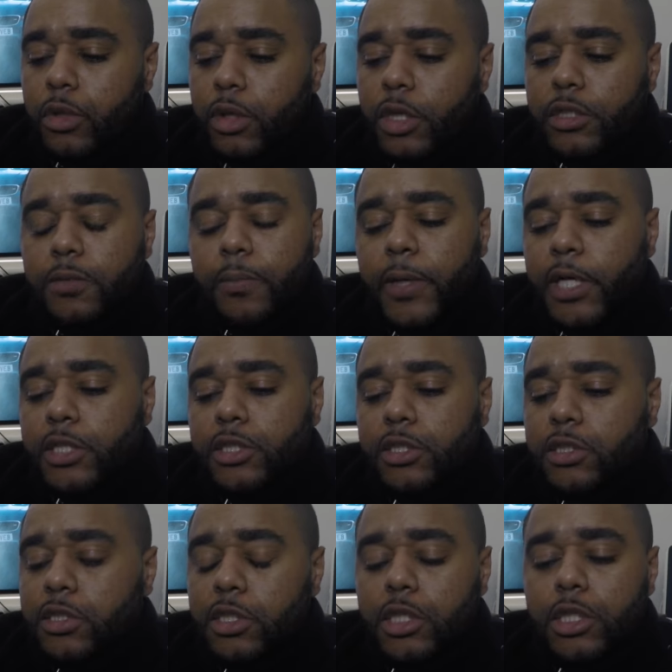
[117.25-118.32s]
Expect to
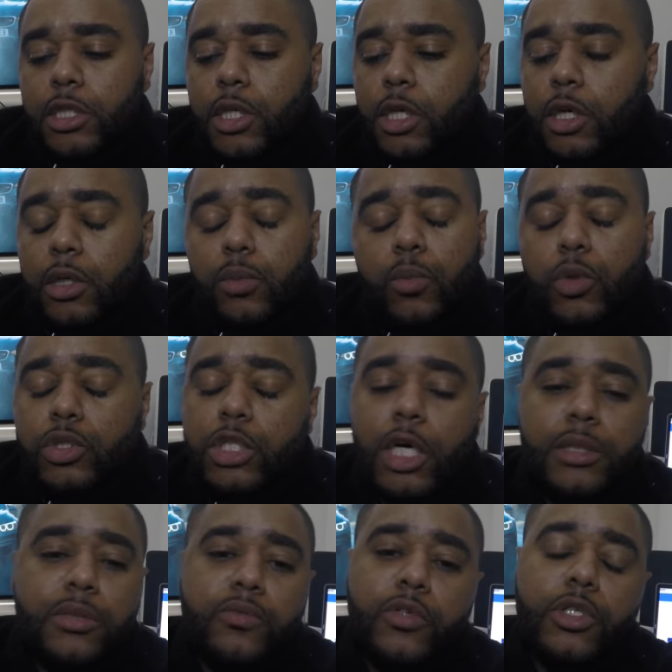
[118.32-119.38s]
see what
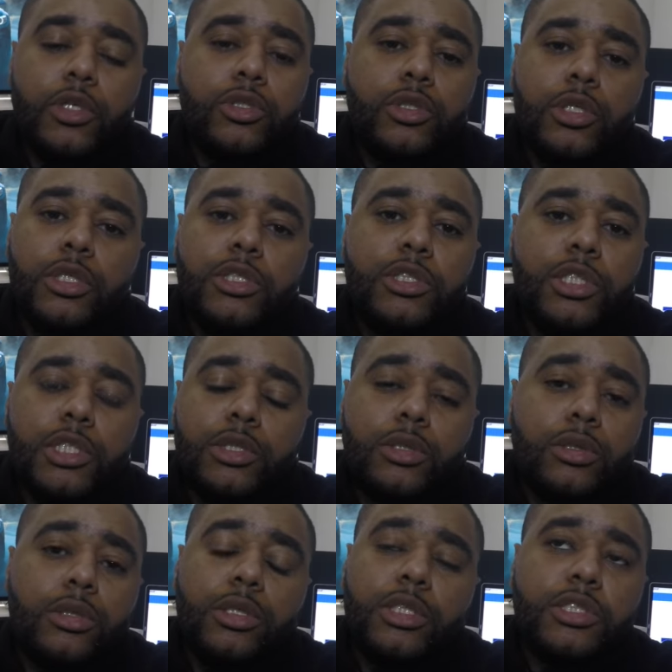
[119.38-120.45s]
types of videos you're going to see.
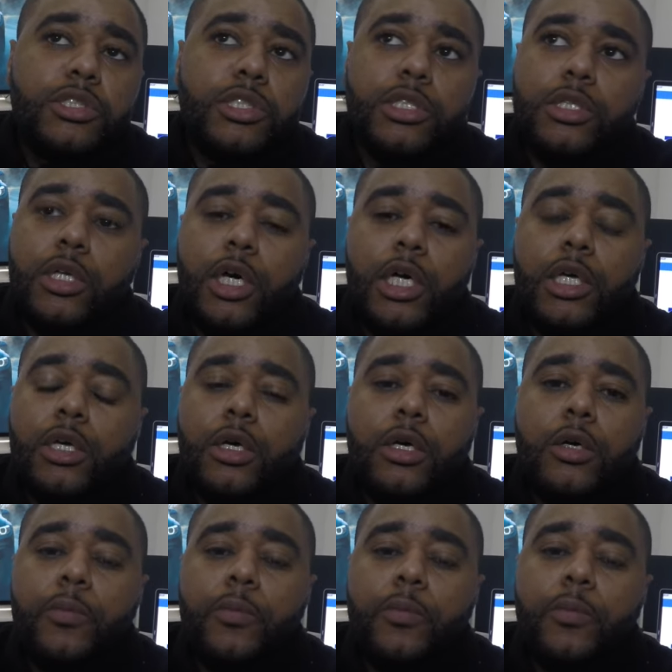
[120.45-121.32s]
So you're going to see like